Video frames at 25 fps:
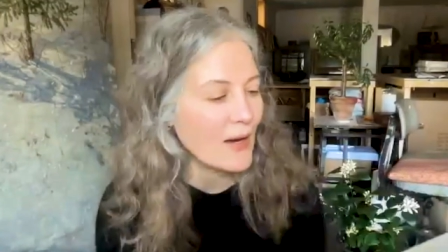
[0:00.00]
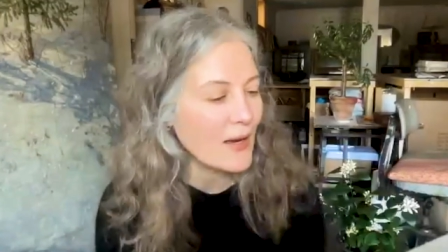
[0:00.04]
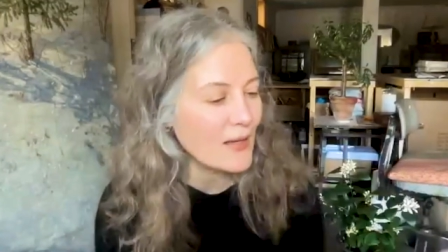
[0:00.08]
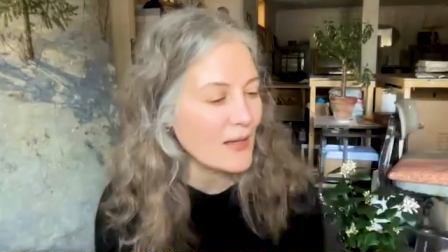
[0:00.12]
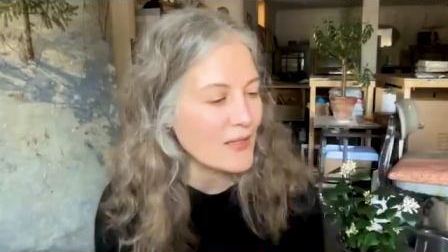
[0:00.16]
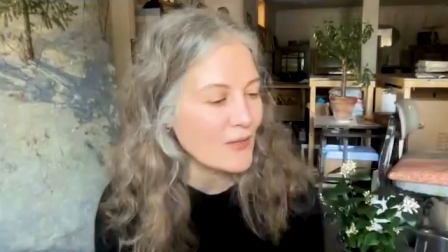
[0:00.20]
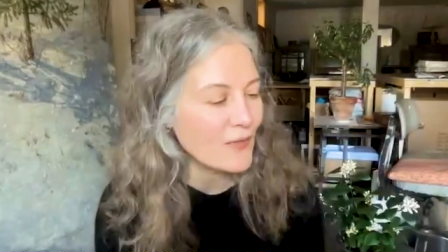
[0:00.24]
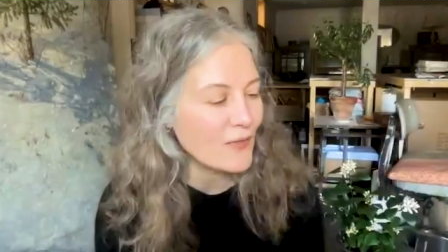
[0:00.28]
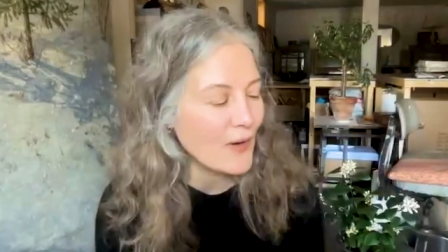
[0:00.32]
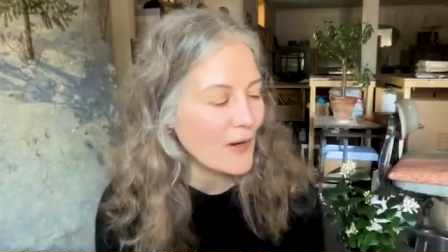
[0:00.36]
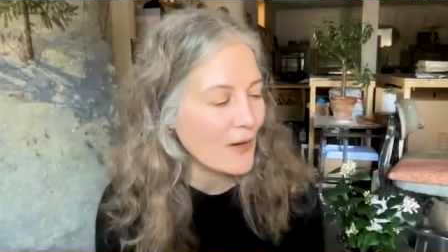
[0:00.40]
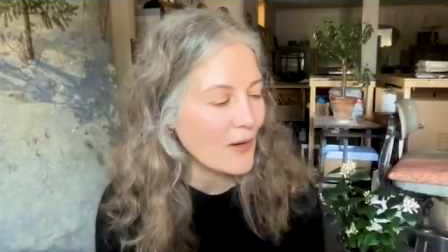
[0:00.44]

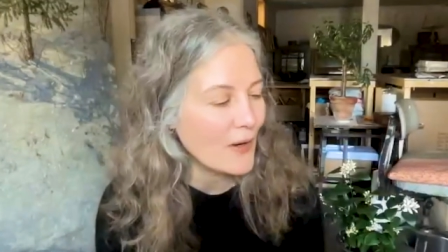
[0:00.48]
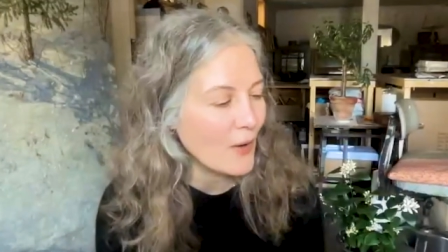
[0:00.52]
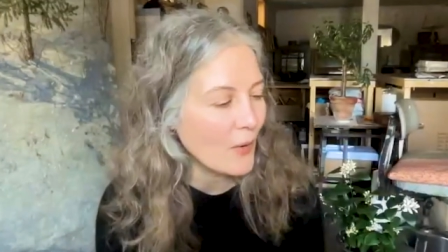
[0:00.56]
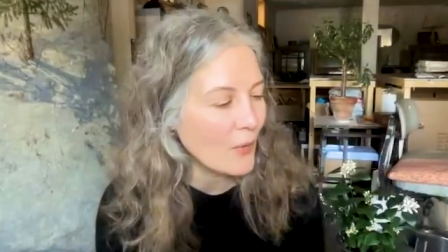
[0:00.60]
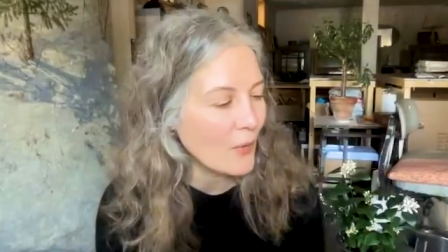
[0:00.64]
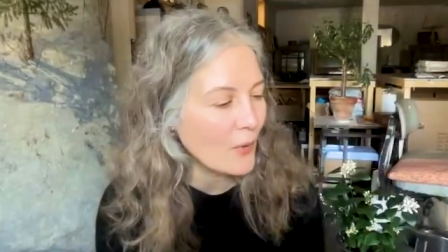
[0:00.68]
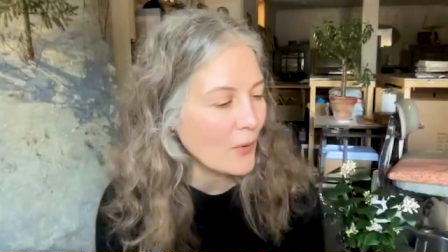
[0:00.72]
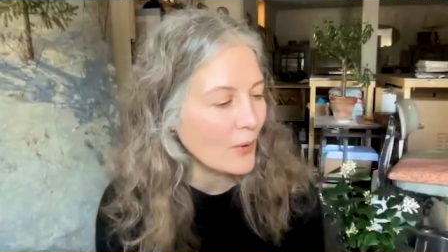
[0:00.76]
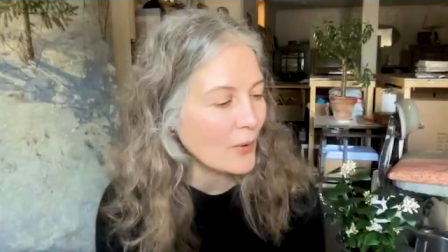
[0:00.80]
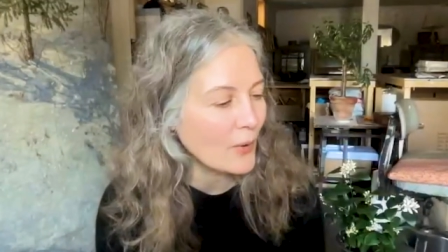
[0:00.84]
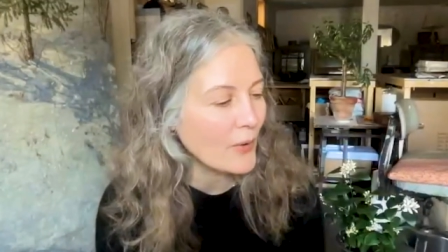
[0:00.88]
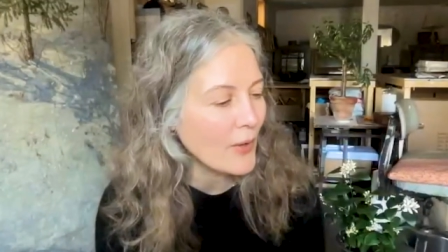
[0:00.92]
It's very
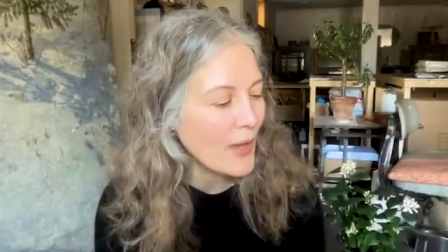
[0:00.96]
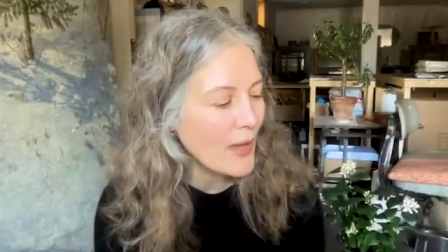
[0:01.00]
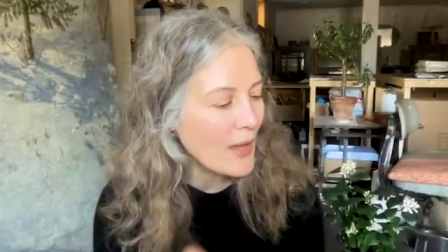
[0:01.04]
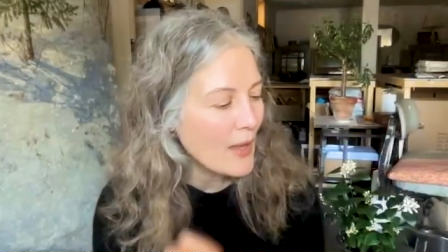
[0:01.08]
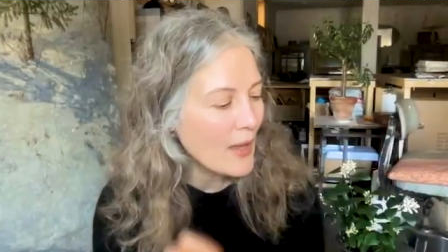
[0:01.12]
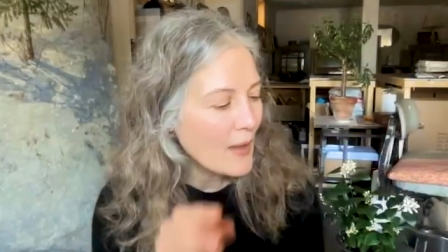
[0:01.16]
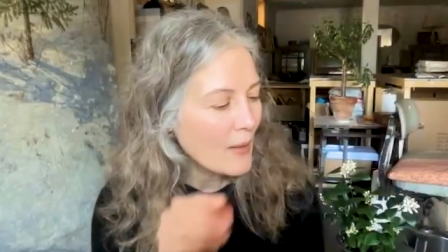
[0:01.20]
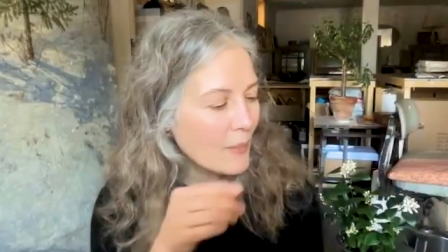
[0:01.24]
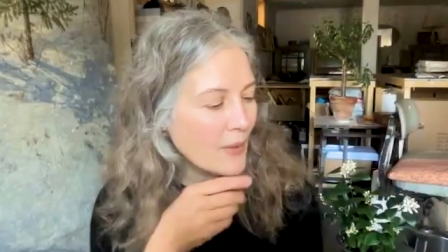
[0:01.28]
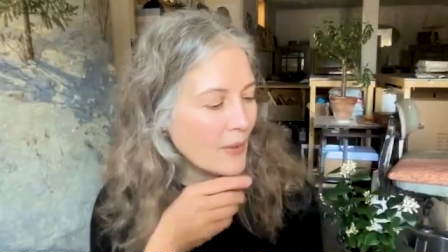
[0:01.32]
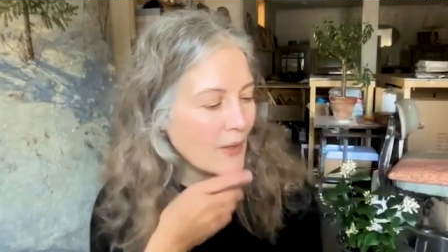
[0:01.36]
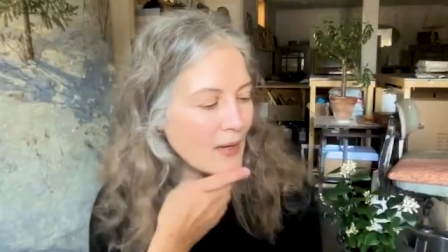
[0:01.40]
old,
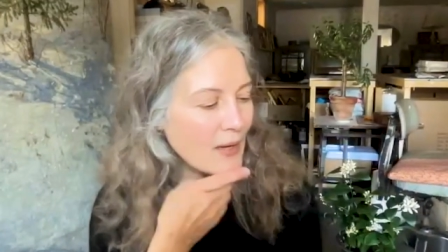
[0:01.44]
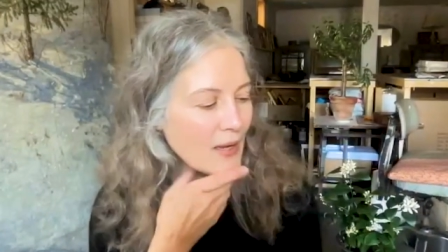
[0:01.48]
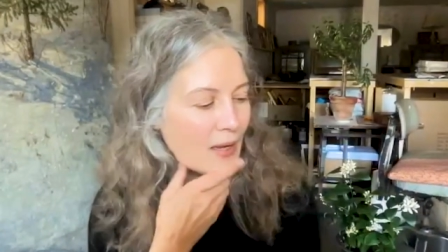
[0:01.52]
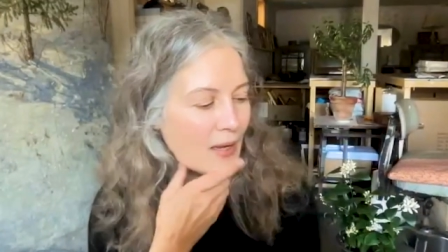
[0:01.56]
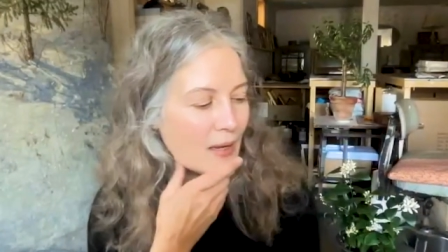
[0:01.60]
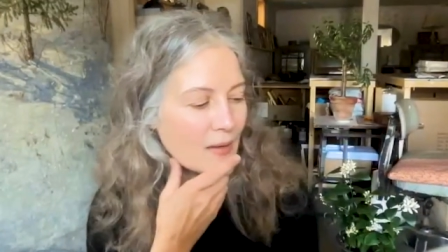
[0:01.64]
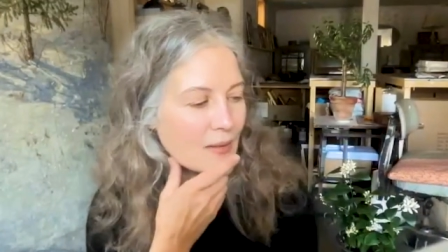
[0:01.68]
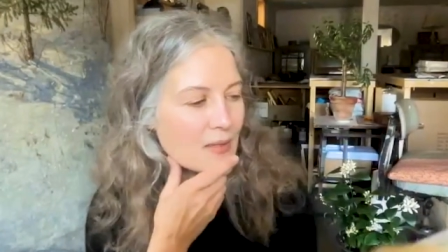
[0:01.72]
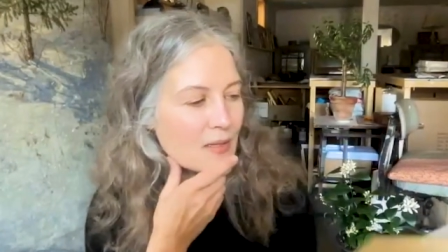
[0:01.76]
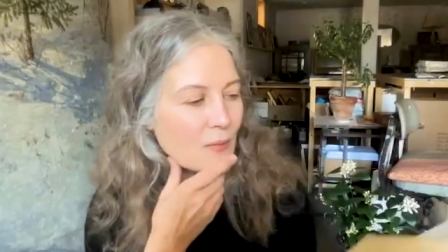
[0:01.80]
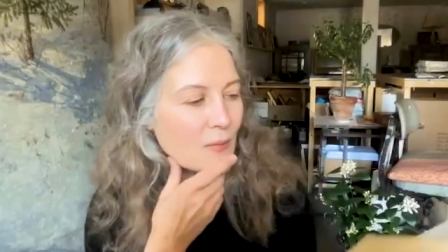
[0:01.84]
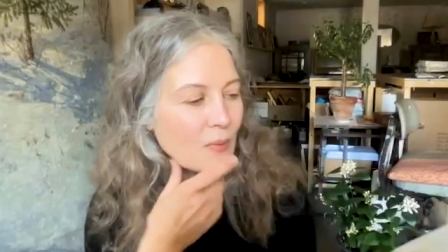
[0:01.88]
but
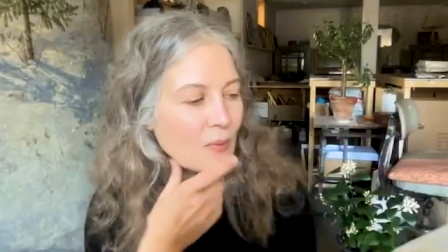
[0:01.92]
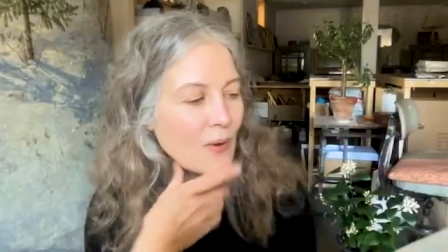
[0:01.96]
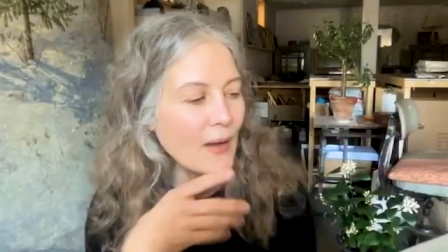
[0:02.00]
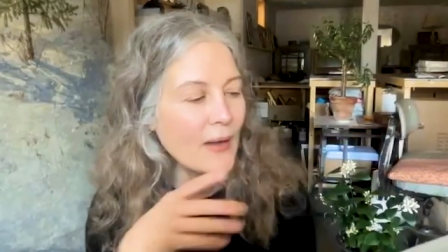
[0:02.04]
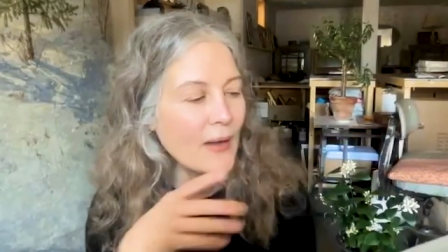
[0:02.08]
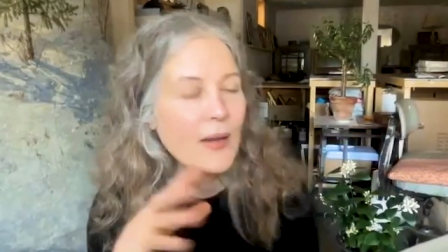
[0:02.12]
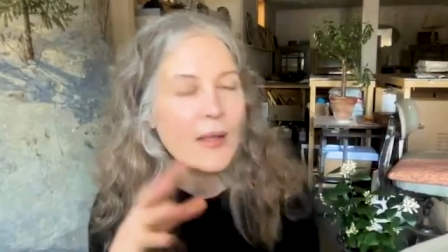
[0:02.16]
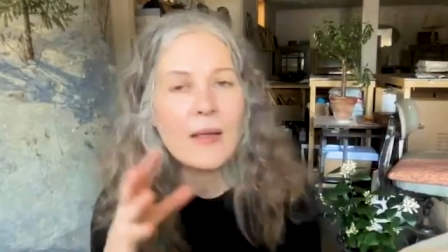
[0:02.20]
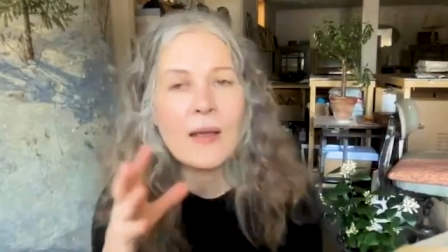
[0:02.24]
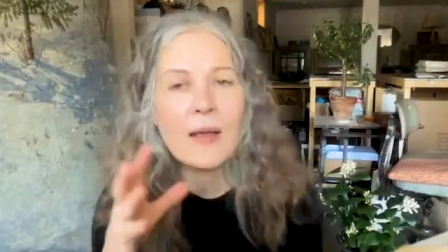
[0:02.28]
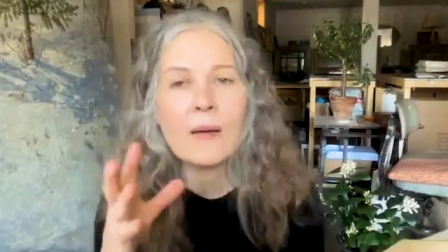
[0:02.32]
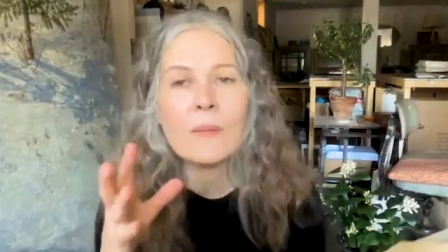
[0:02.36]
he's
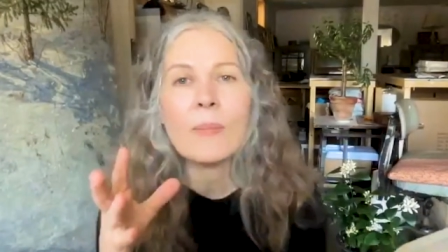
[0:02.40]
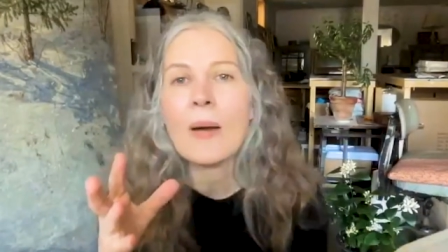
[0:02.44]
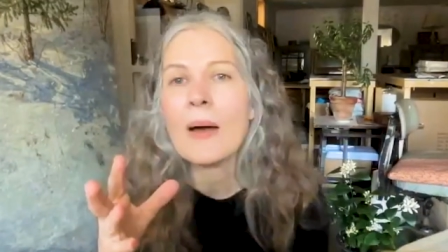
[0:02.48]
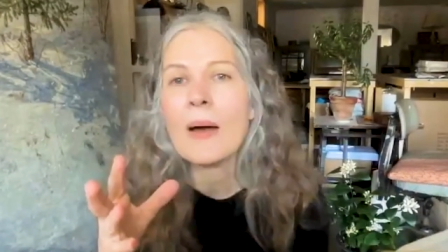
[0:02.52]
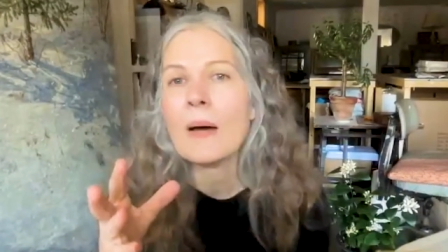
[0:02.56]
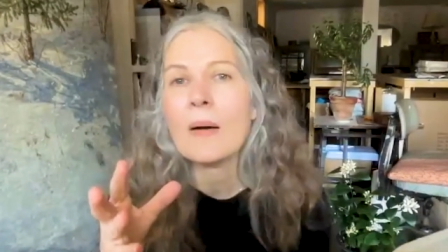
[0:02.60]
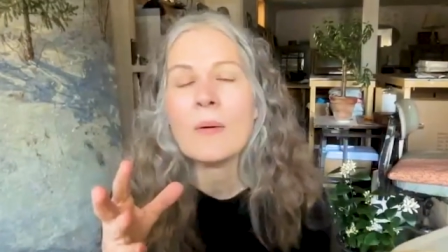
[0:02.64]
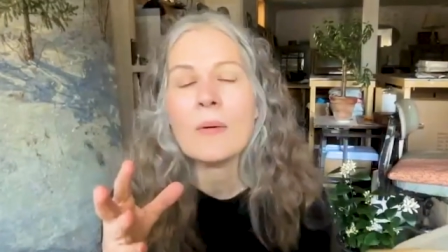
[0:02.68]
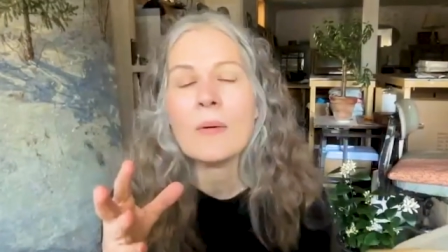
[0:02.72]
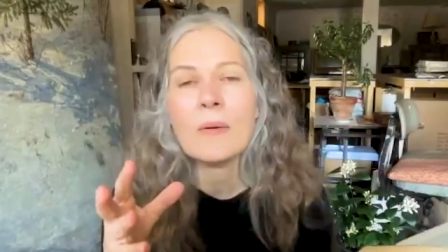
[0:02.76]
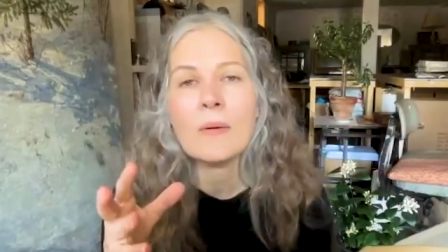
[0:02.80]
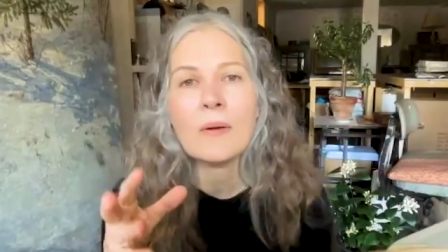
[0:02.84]
writing
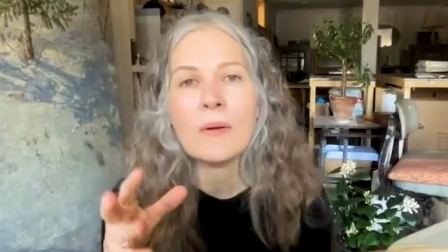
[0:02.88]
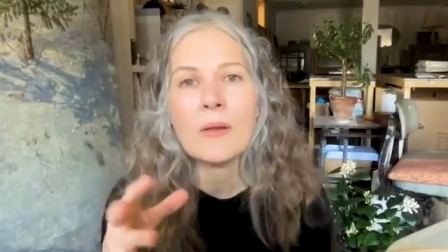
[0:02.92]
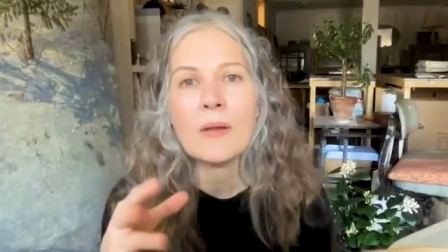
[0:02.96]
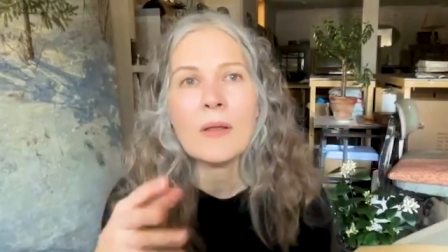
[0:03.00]
about,